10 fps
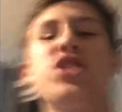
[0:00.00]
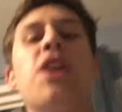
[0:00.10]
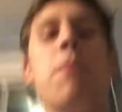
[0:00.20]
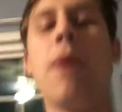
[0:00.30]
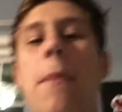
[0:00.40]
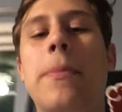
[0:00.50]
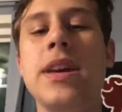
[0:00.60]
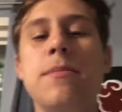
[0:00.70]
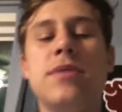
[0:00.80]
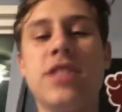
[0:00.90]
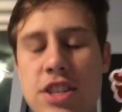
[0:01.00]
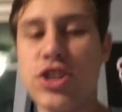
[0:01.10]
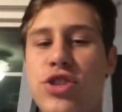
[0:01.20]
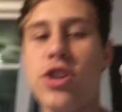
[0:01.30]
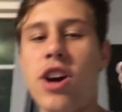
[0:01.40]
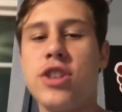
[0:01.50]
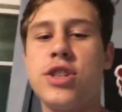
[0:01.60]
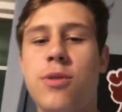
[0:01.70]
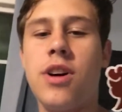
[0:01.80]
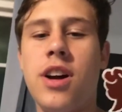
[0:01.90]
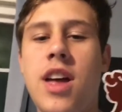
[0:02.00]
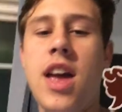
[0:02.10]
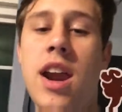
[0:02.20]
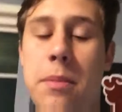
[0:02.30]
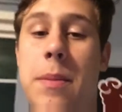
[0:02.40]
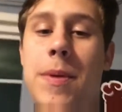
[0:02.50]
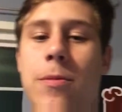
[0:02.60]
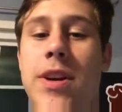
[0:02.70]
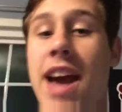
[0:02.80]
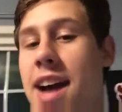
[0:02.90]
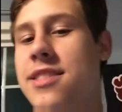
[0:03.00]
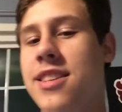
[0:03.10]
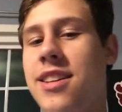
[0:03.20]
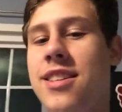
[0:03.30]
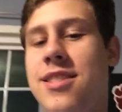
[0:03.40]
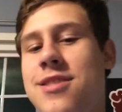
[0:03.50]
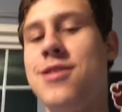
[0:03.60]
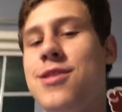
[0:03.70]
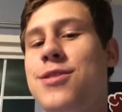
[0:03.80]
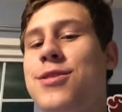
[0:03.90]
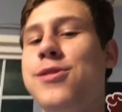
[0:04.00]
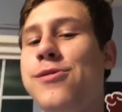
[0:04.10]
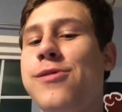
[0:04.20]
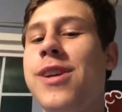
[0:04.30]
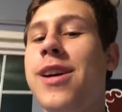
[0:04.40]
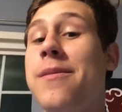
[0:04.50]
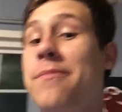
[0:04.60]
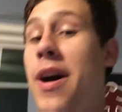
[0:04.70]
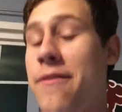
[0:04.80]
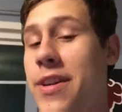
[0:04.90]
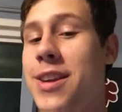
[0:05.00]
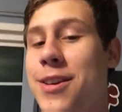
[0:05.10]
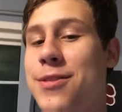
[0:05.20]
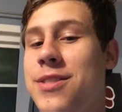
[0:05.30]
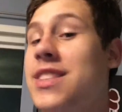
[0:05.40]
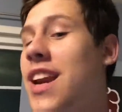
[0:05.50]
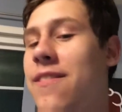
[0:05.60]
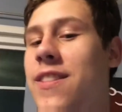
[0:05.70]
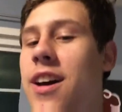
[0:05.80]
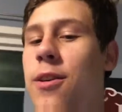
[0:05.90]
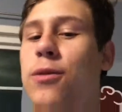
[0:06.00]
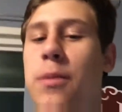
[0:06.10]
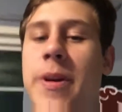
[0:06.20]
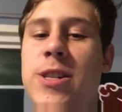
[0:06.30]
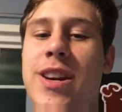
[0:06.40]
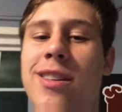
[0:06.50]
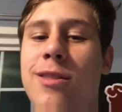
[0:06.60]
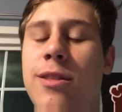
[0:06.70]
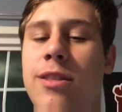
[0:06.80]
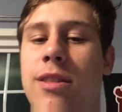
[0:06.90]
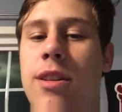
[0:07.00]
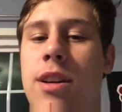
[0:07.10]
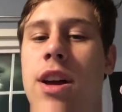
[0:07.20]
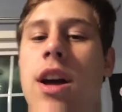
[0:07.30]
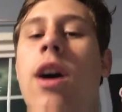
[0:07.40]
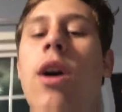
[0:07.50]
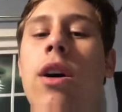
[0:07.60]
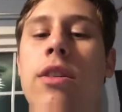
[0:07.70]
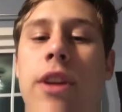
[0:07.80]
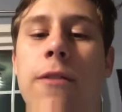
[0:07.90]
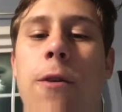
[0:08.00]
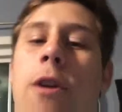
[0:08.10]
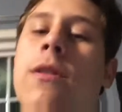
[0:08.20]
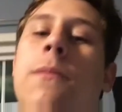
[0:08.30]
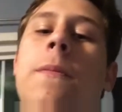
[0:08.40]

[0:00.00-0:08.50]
What's up, my peeps? This is Joshua, and I'm going to be reacting to my videos that I've done over my channel. Therefore,